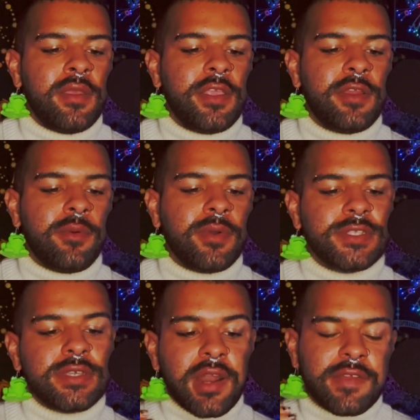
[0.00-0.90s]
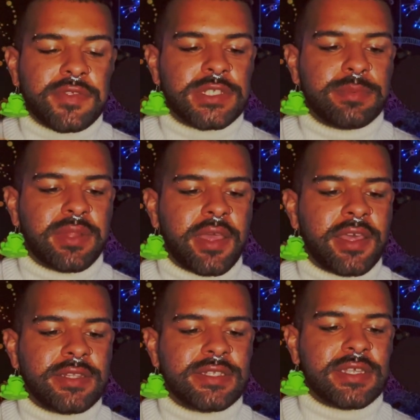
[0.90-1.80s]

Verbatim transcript: you know once you cut off those split ends,